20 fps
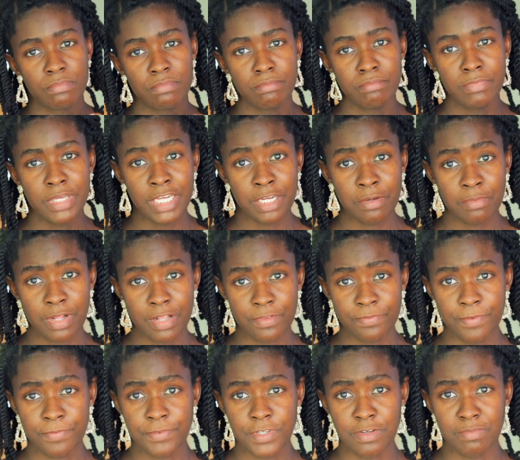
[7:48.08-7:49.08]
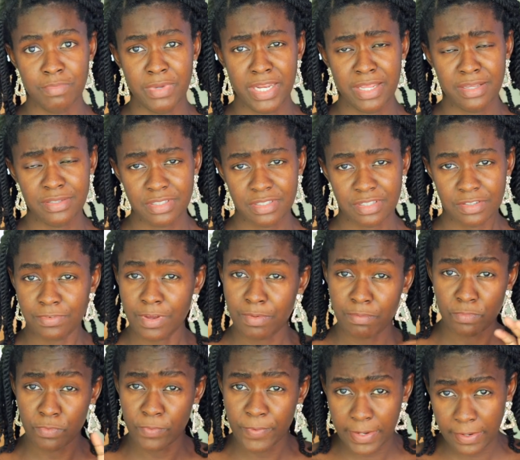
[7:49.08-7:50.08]
minimal 15 minutes if
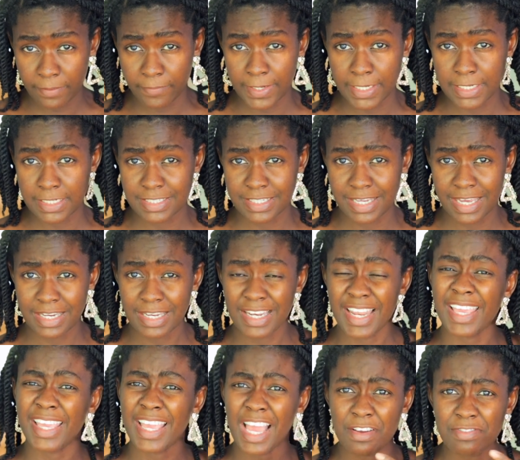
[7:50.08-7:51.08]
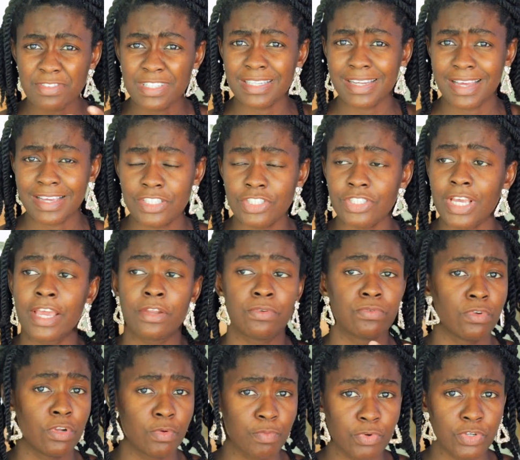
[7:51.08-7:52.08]
I'm really, really tired. Like, after lunch, I
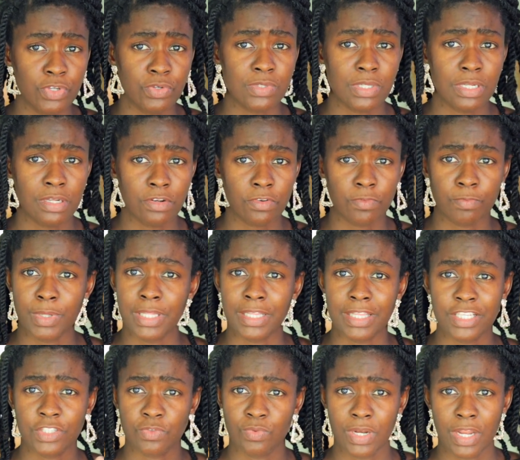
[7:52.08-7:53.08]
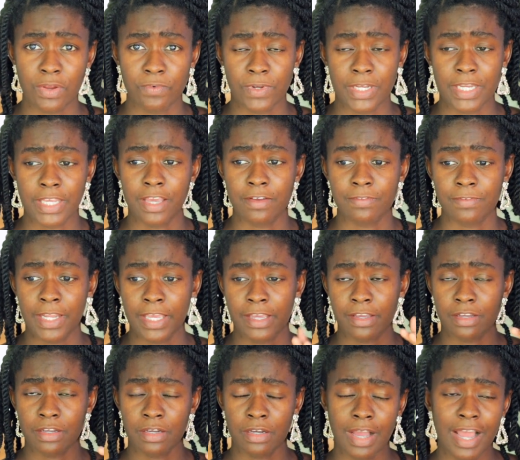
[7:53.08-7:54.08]
do not produce a lot of milk. That's when I really have
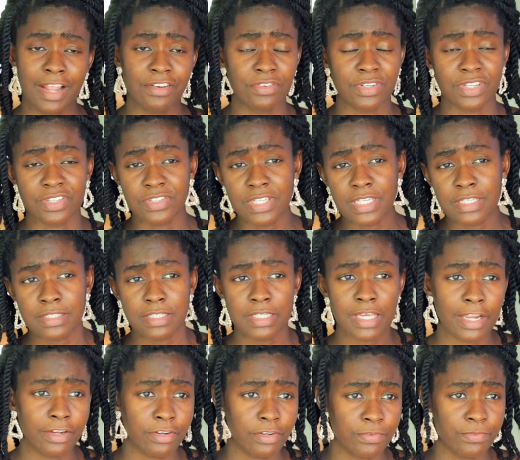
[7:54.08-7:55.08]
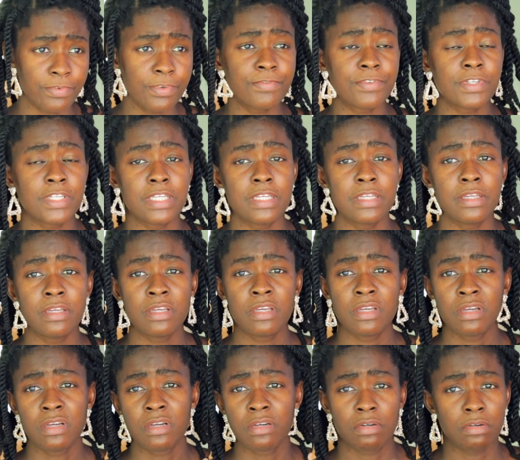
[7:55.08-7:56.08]
like 160, 150,
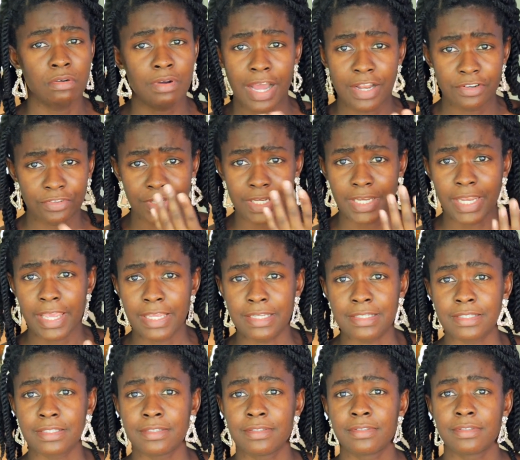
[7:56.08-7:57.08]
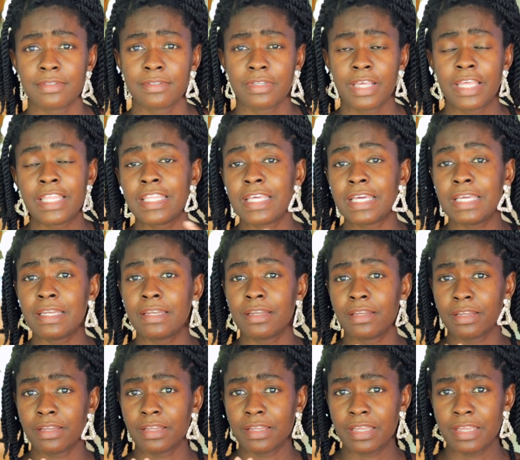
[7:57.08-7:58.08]
or 180. And
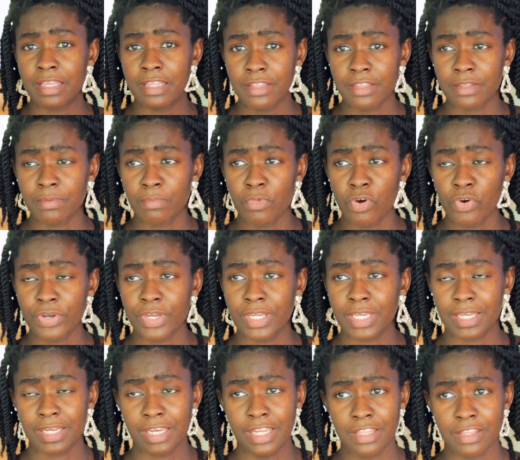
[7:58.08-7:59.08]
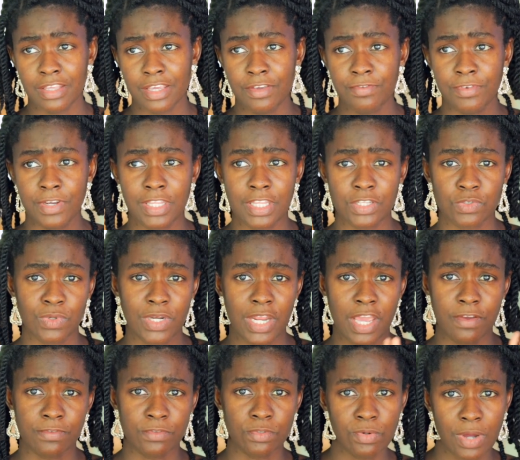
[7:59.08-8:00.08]
then in the morning and in the evening, that's when I
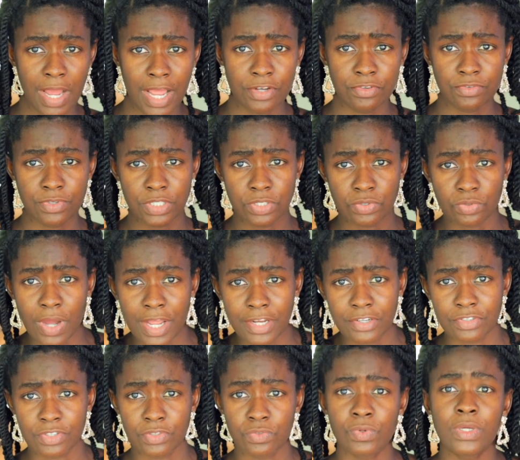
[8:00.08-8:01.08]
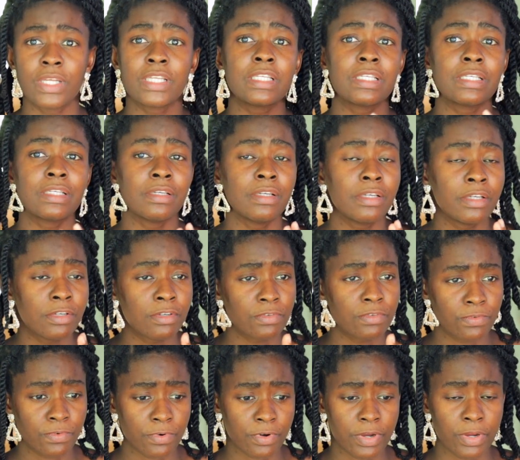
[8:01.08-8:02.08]
have 200, 220.
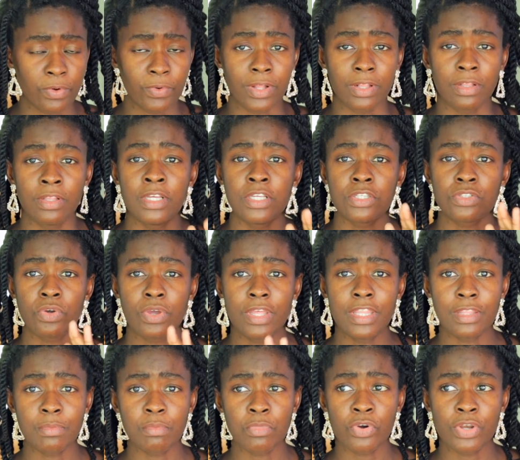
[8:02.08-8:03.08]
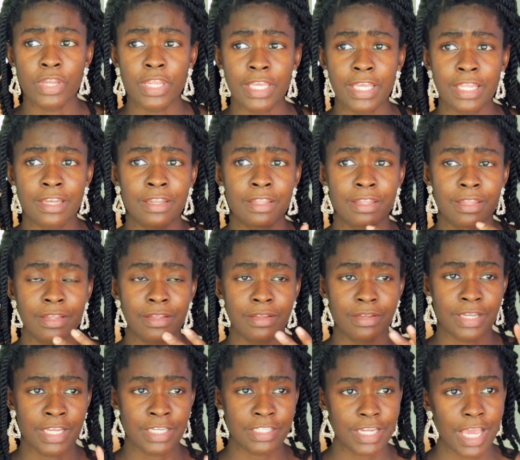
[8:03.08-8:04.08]
Very well. So in the morning and
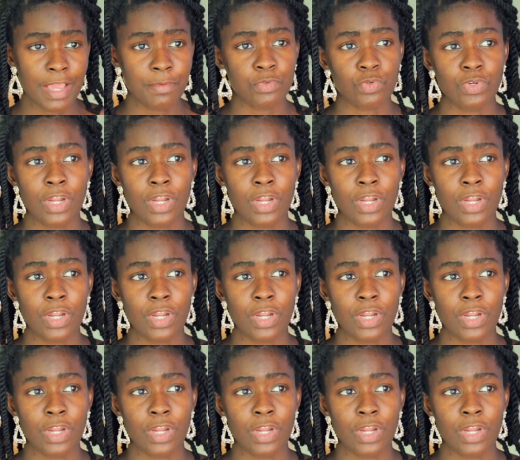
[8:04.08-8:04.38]
at times